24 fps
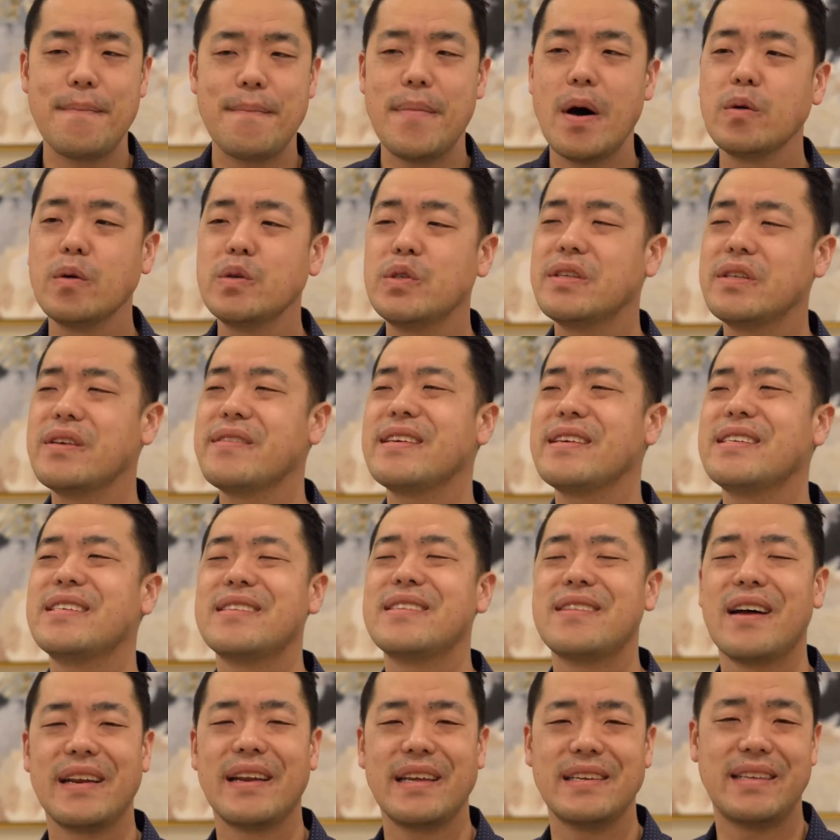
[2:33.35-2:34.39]
Most of the
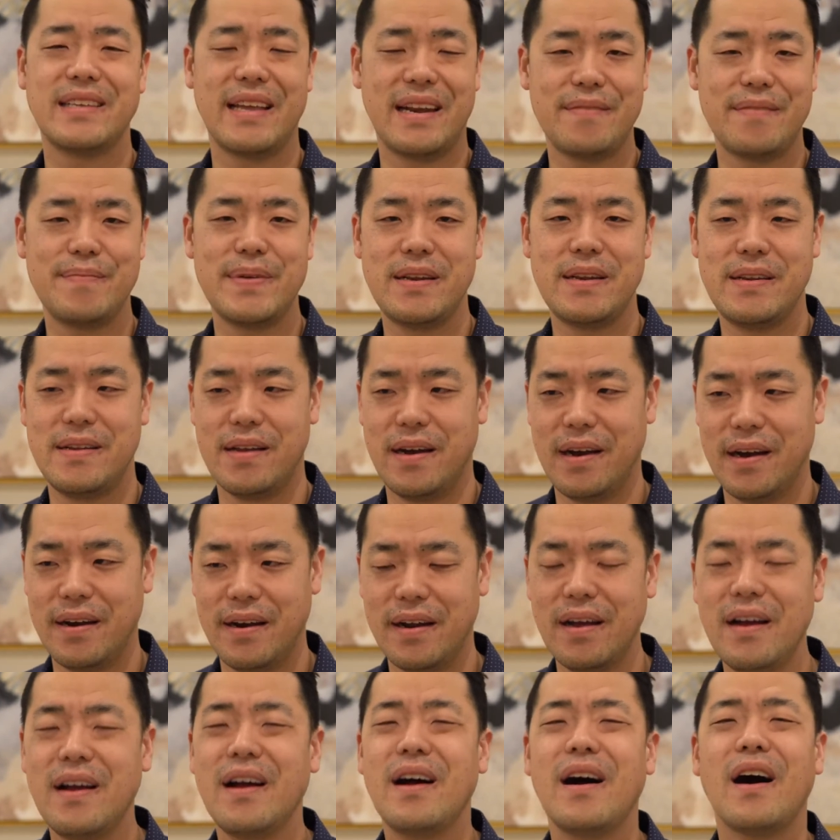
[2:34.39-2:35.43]
studies that have been done
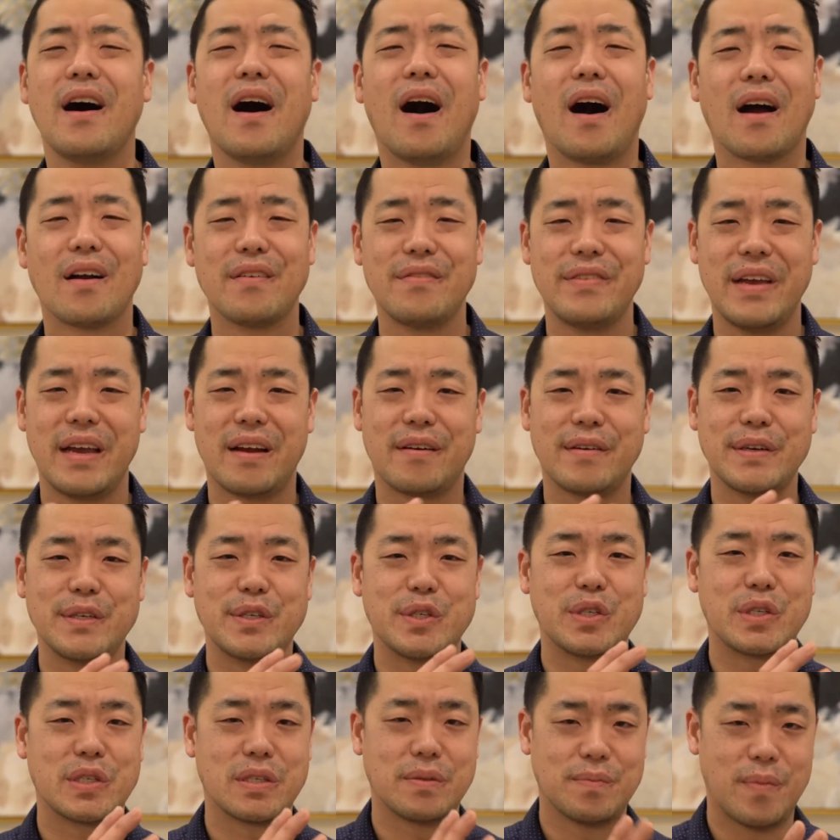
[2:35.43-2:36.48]
are very
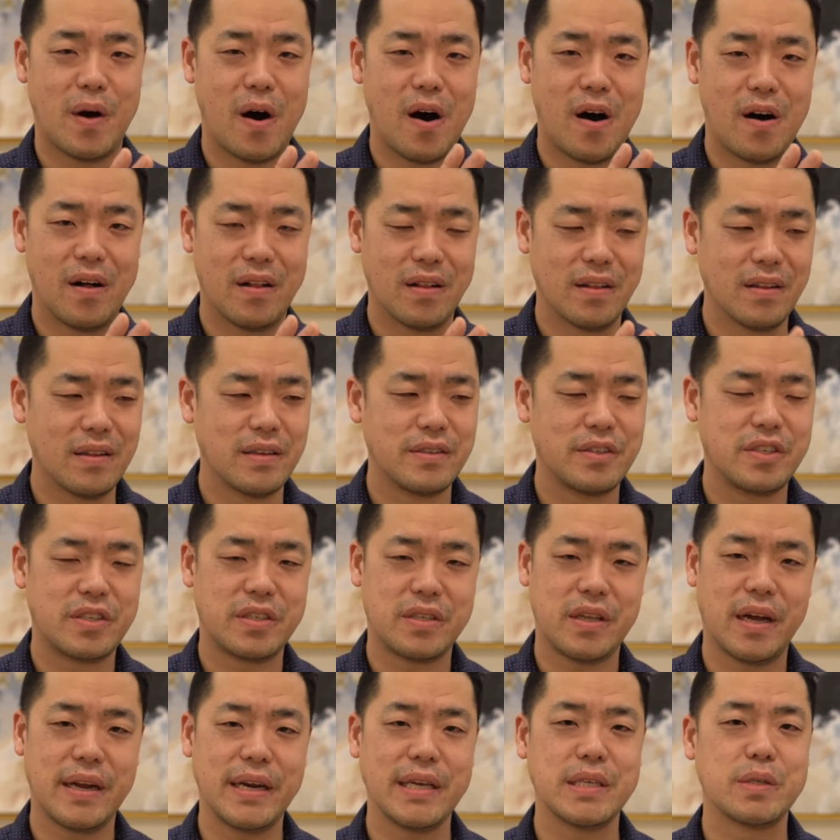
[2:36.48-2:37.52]
small
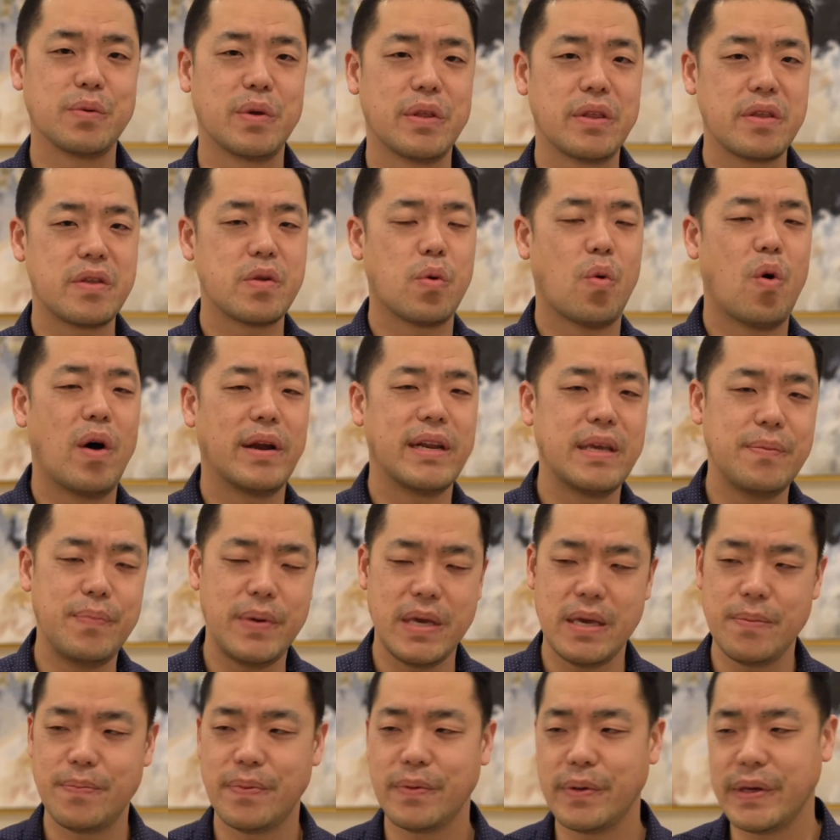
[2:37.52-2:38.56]
studies with 20
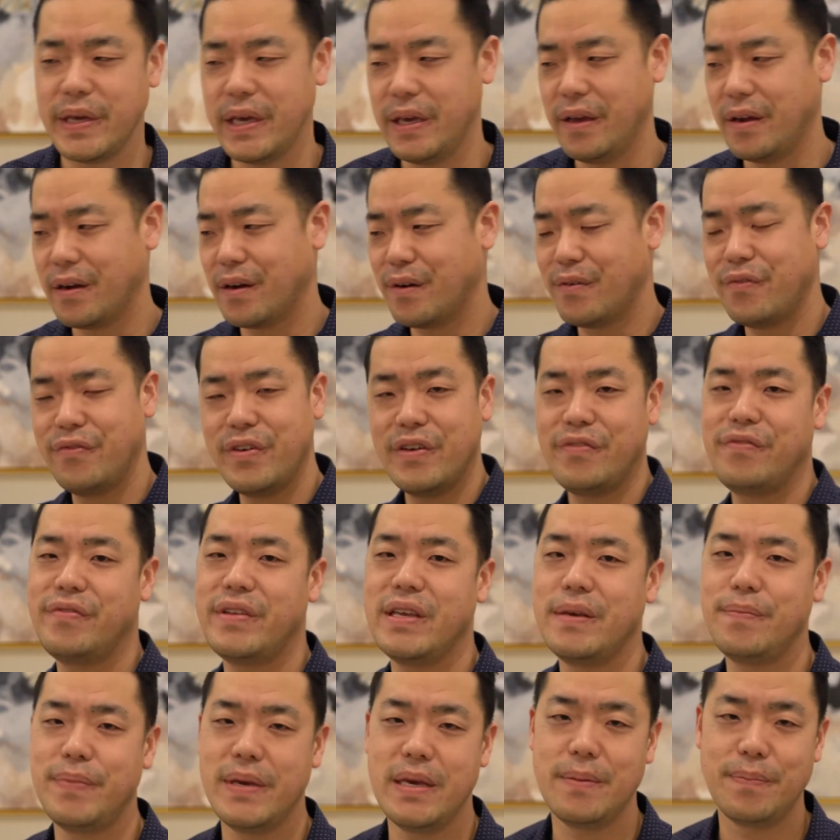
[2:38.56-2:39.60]
people here,
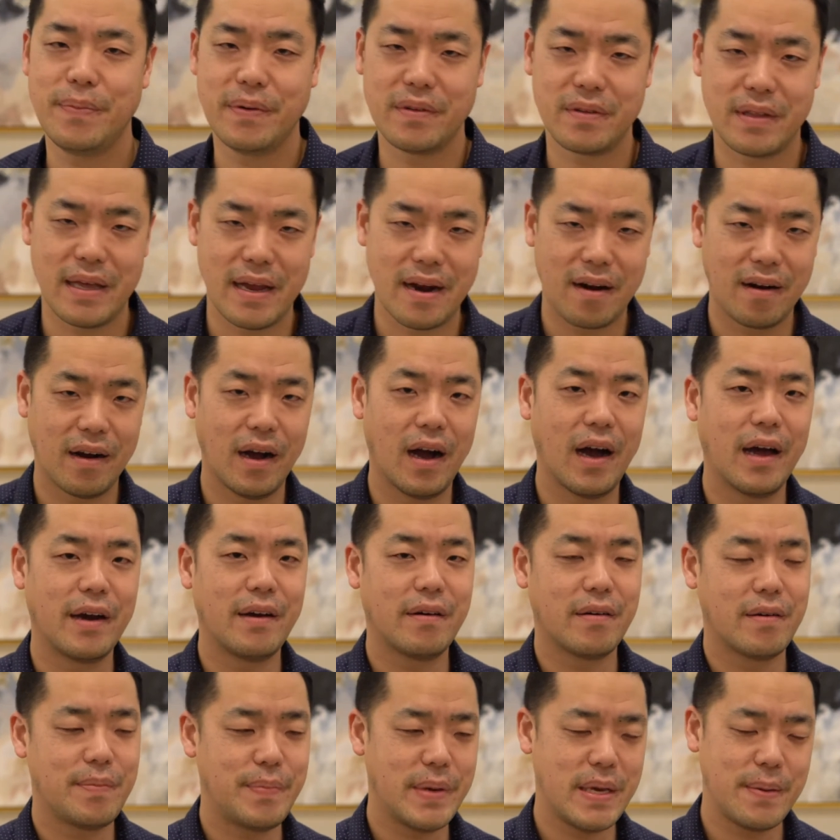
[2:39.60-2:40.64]
50 people there,
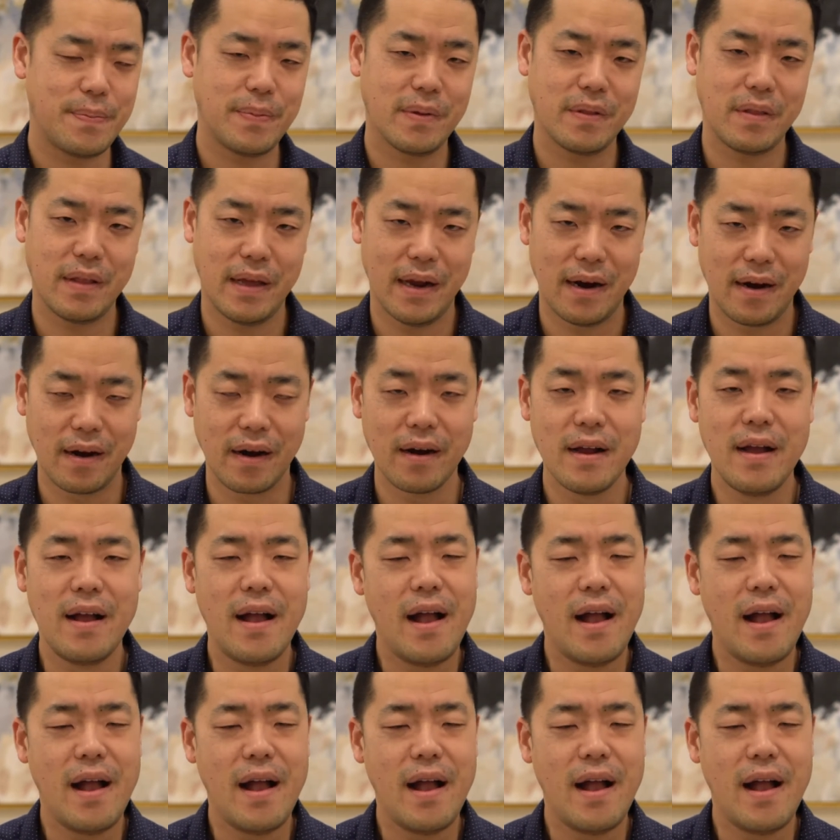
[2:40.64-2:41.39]
100 people there.